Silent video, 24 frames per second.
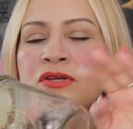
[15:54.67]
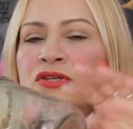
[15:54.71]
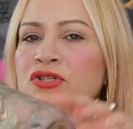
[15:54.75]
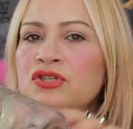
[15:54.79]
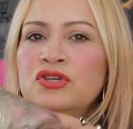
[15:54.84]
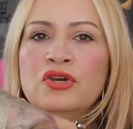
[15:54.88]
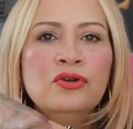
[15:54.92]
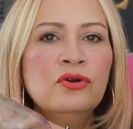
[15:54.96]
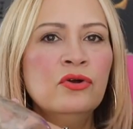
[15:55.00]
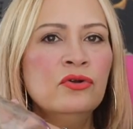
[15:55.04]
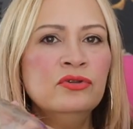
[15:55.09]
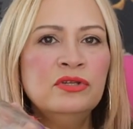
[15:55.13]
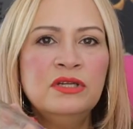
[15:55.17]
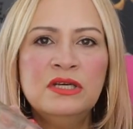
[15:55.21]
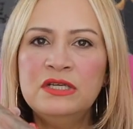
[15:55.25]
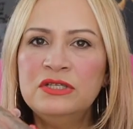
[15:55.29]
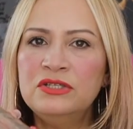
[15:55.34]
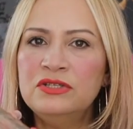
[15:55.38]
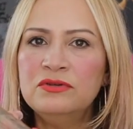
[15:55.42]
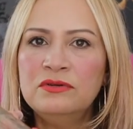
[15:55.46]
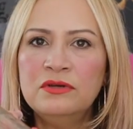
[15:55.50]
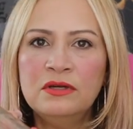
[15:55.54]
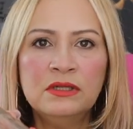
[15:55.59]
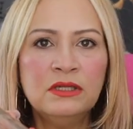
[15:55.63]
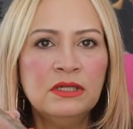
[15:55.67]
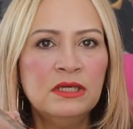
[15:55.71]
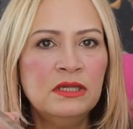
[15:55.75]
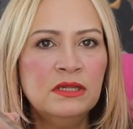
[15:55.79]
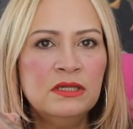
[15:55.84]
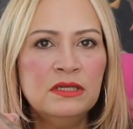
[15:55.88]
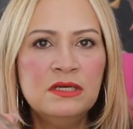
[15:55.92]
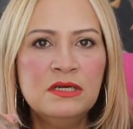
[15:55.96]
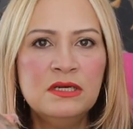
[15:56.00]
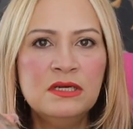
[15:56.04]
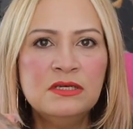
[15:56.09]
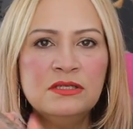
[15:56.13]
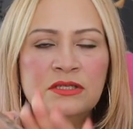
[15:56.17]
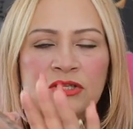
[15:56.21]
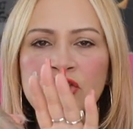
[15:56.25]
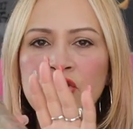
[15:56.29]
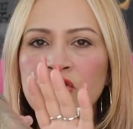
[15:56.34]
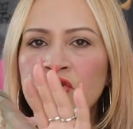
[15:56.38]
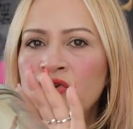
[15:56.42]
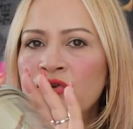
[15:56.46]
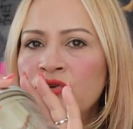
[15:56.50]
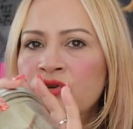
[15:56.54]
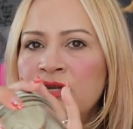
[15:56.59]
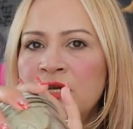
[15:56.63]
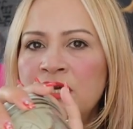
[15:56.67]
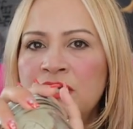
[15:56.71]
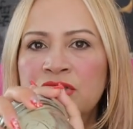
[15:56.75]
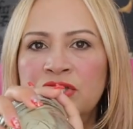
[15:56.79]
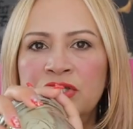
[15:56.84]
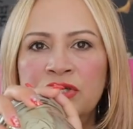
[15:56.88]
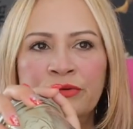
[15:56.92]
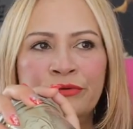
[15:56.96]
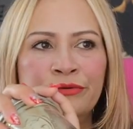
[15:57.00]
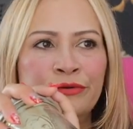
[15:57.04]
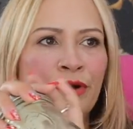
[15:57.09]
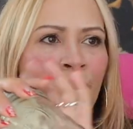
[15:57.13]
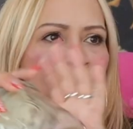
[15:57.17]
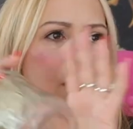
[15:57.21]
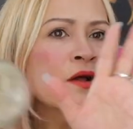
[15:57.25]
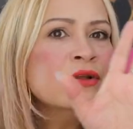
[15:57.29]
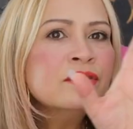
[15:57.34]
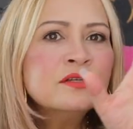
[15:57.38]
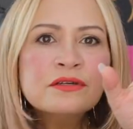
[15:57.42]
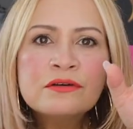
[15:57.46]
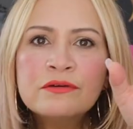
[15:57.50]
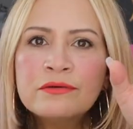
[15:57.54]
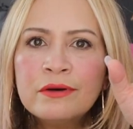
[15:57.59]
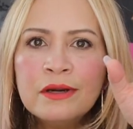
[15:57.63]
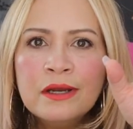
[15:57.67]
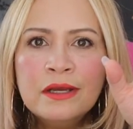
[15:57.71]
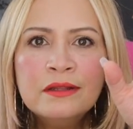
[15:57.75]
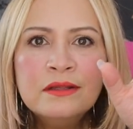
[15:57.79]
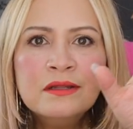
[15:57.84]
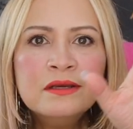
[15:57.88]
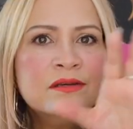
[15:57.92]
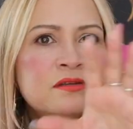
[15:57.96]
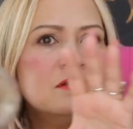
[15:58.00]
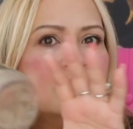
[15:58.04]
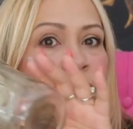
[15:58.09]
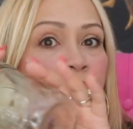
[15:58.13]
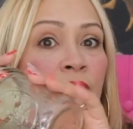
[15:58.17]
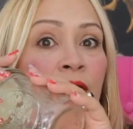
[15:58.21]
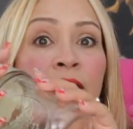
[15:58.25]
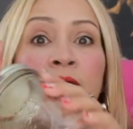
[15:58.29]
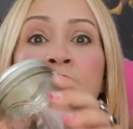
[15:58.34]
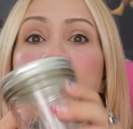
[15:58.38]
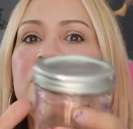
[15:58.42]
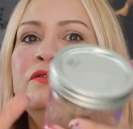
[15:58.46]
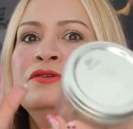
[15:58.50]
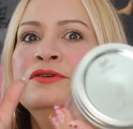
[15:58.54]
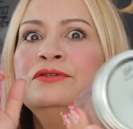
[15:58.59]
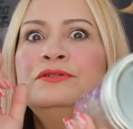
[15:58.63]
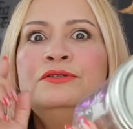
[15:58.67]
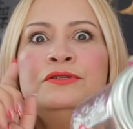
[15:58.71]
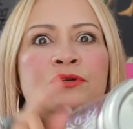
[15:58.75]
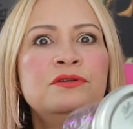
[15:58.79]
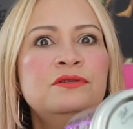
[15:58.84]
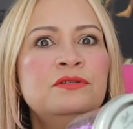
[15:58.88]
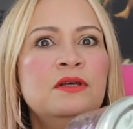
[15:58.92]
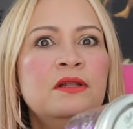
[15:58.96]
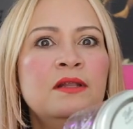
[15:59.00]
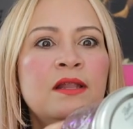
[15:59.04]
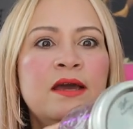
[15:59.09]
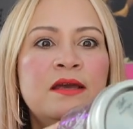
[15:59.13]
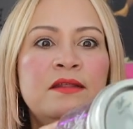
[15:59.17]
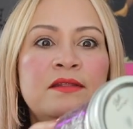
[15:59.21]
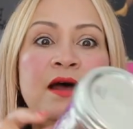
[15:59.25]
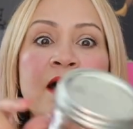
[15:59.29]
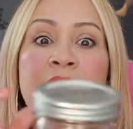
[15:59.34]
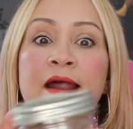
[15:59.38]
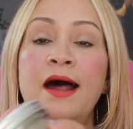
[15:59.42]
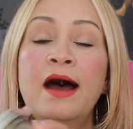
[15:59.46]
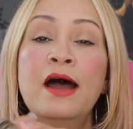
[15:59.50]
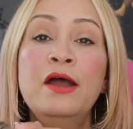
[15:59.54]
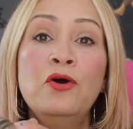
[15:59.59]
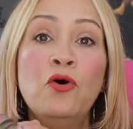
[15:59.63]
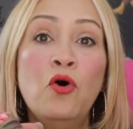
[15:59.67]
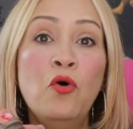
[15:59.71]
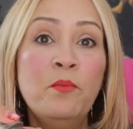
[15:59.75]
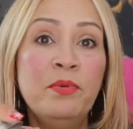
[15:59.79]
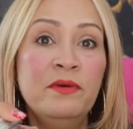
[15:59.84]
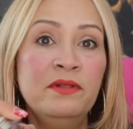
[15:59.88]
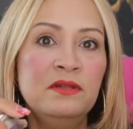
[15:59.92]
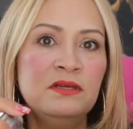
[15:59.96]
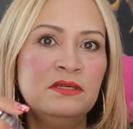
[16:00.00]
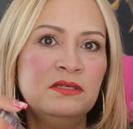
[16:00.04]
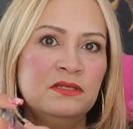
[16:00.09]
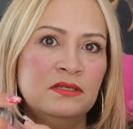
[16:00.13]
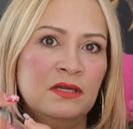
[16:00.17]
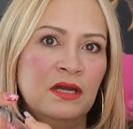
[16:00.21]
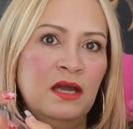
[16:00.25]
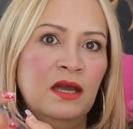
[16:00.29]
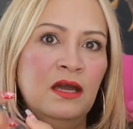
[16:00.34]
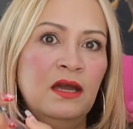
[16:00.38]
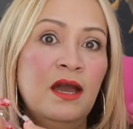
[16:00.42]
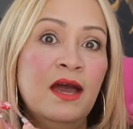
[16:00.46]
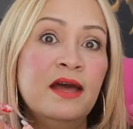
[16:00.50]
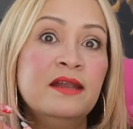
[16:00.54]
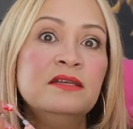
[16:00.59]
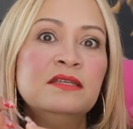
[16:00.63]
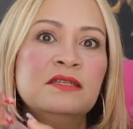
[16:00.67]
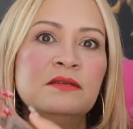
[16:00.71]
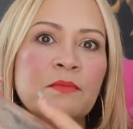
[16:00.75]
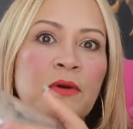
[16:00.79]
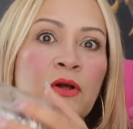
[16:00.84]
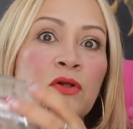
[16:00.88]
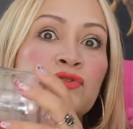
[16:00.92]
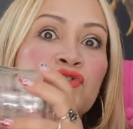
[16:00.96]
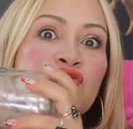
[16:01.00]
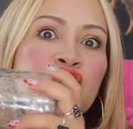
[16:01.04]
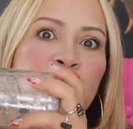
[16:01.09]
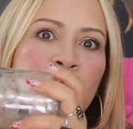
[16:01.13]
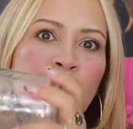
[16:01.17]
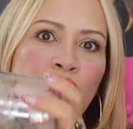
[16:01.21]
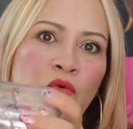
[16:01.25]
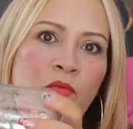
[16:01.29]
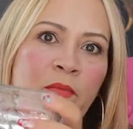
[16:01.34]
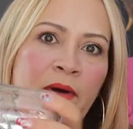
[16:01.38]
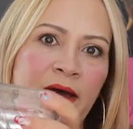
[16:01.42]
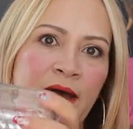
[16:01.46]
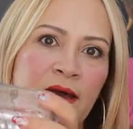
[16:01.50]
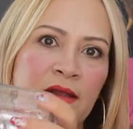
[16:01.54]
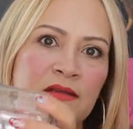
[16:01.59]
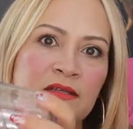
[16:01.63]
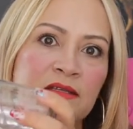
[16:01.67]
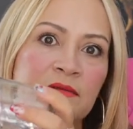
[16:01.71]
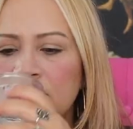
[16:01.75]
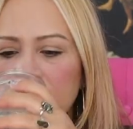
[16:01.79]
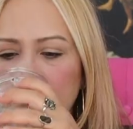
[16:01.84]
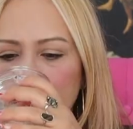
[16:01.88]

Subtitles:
You don't need to clean this. You don't need to consecrate this. Just use it like that. I opened this thing and it smells so bad.